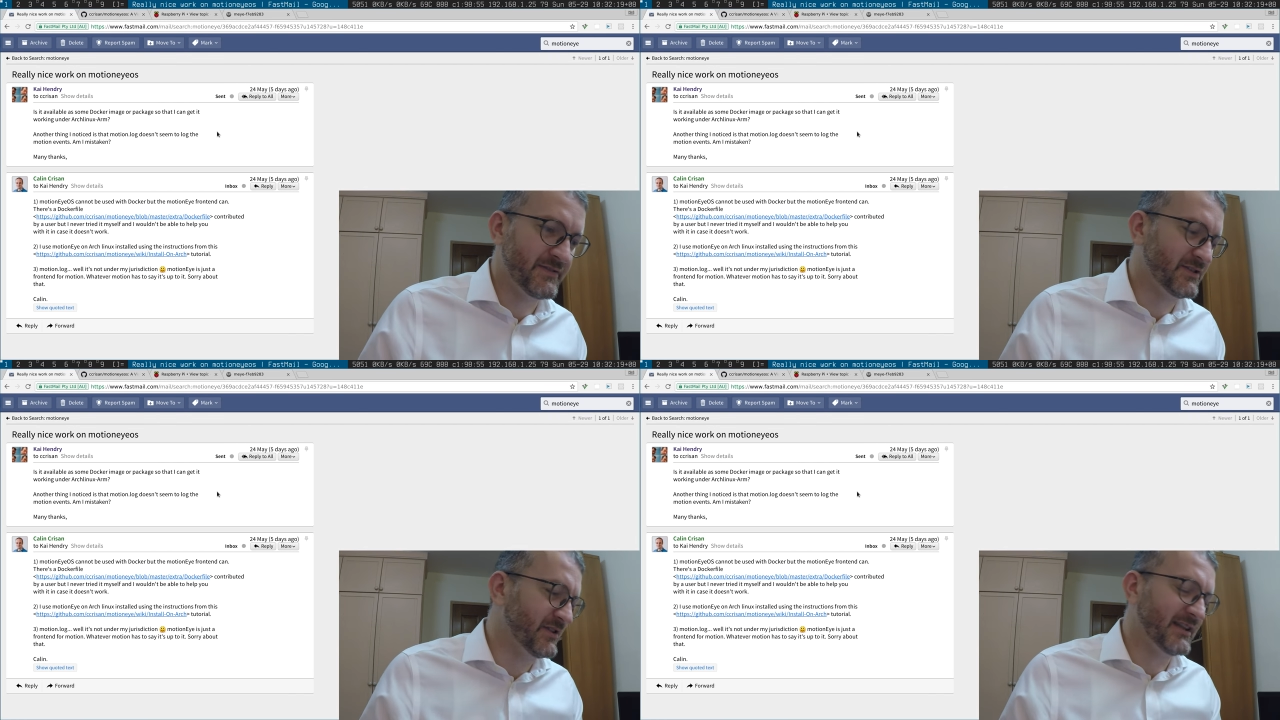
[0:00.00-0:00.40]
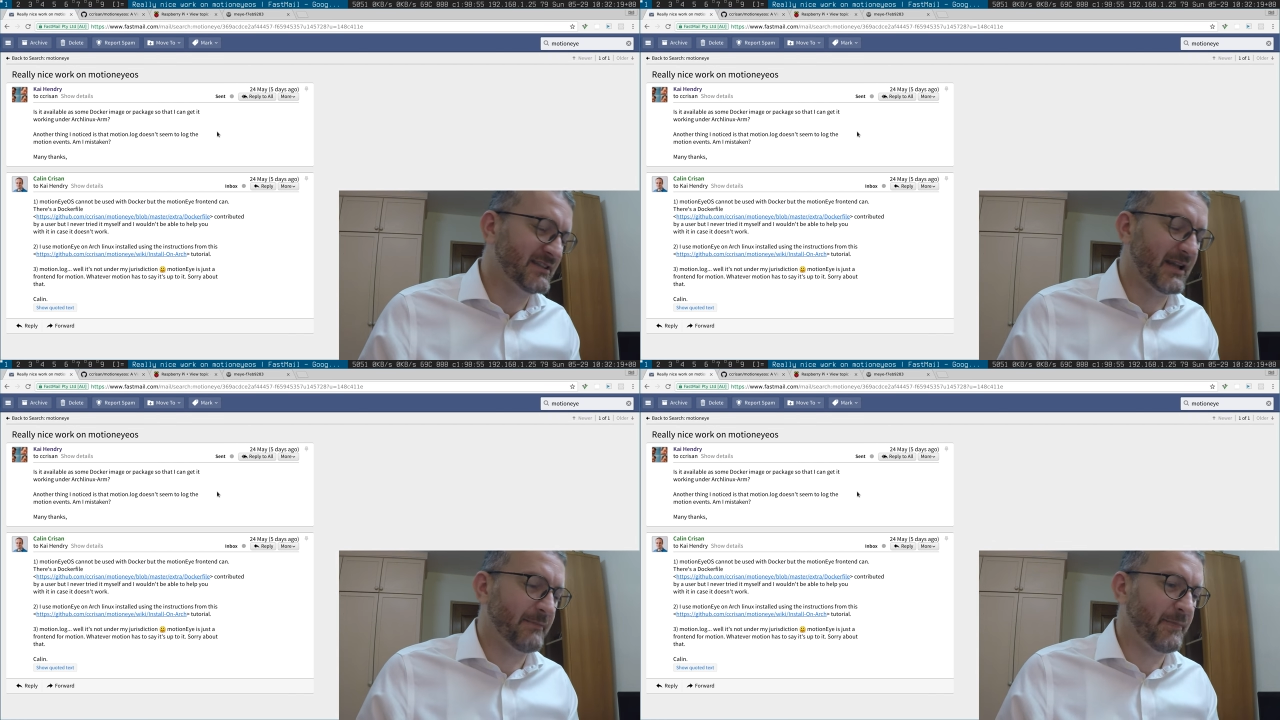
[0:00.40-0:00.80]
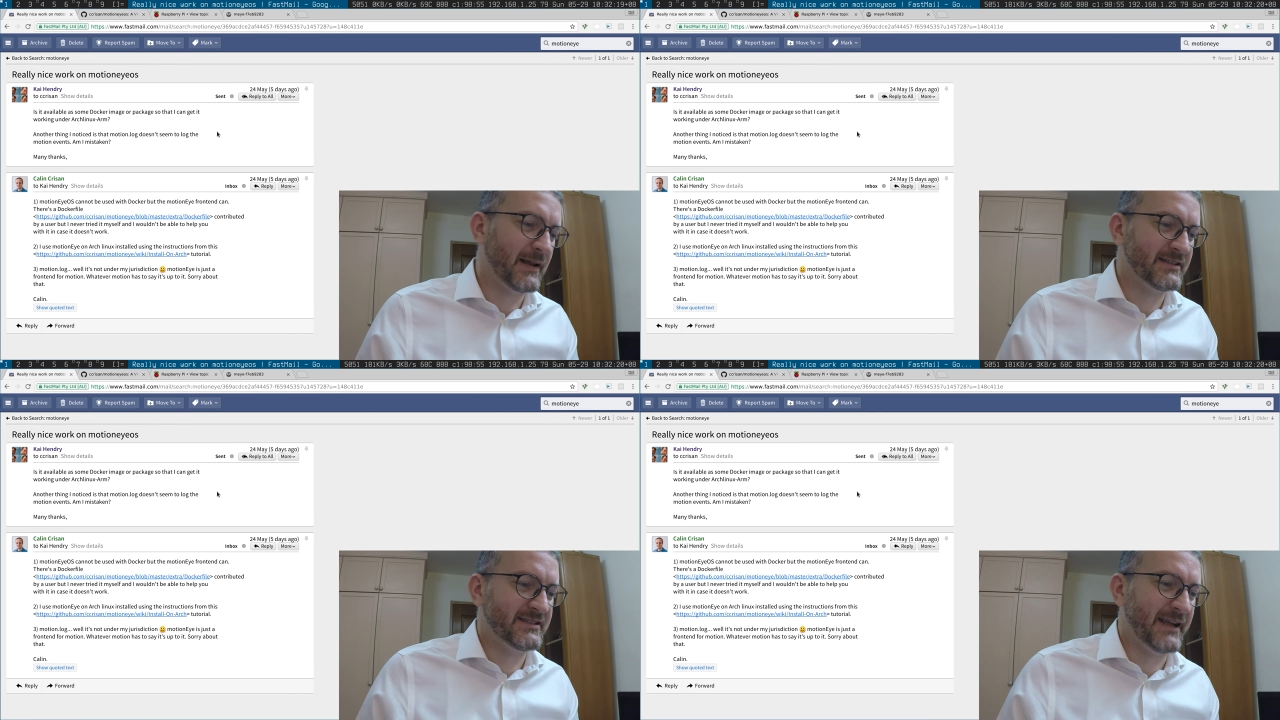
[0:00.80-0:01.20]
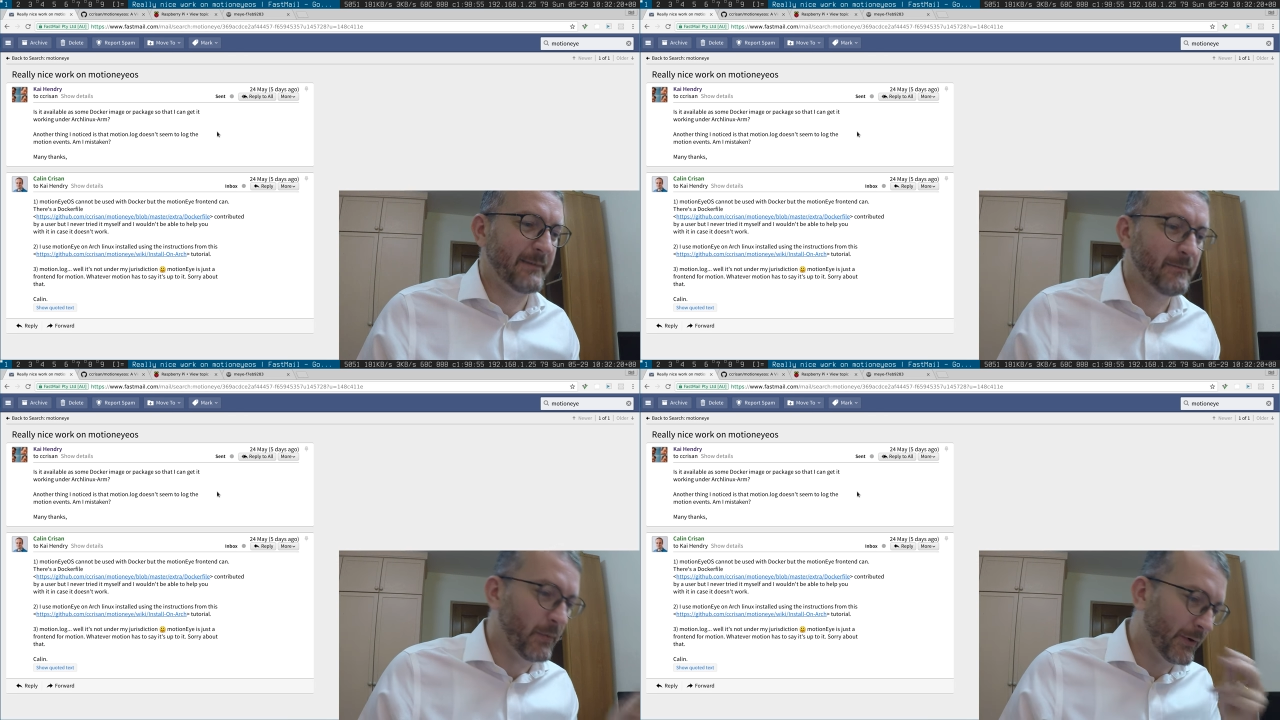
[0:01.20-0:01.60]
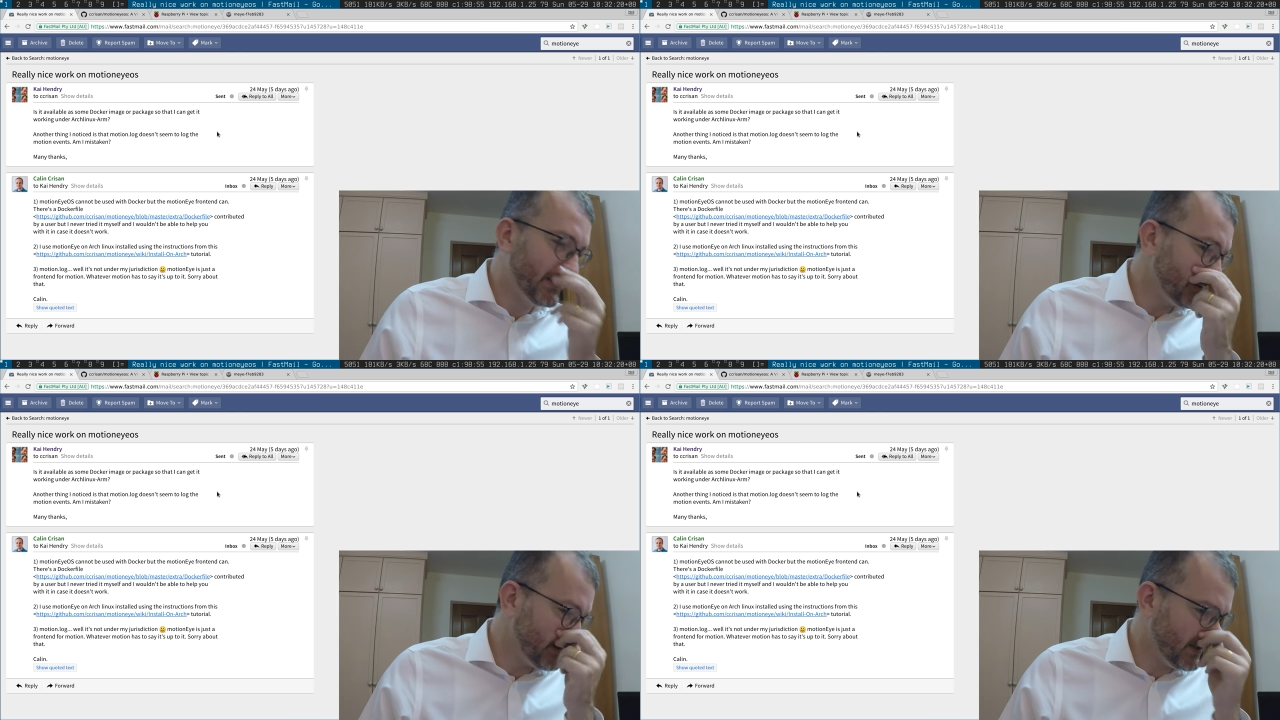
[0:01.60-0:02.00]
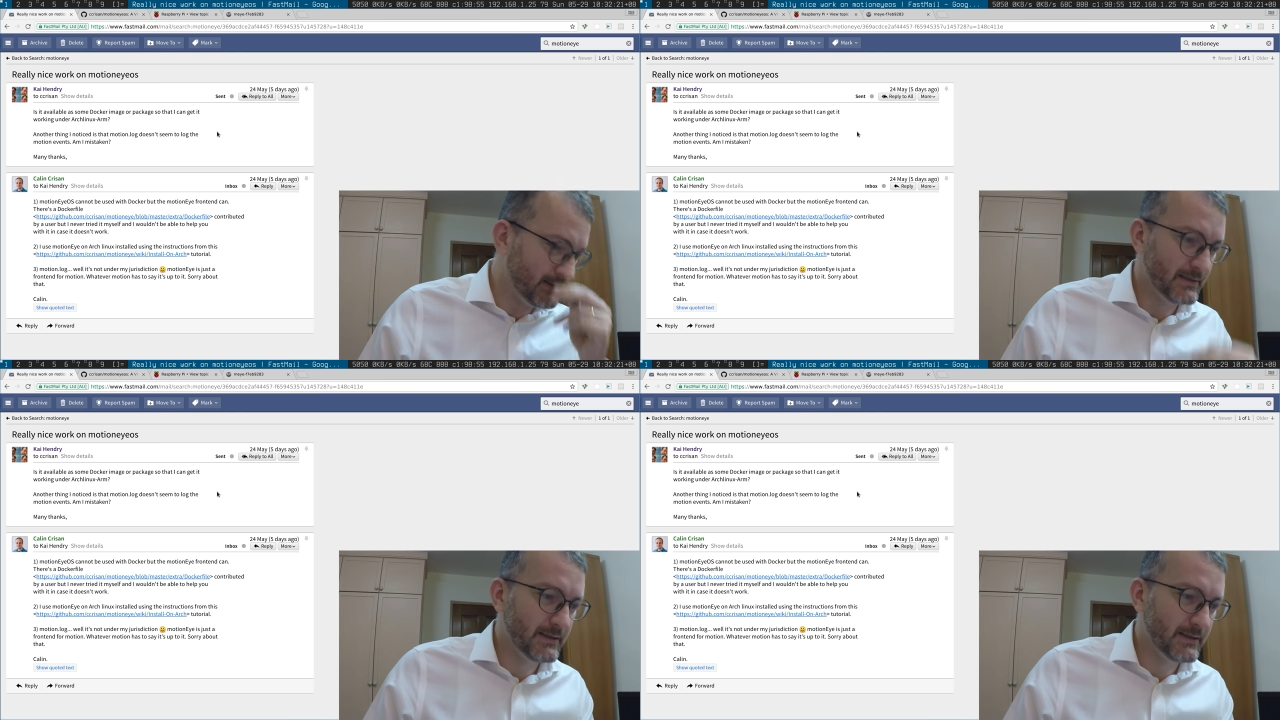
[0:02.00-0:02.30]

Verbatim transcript: so that's like plus 10 points.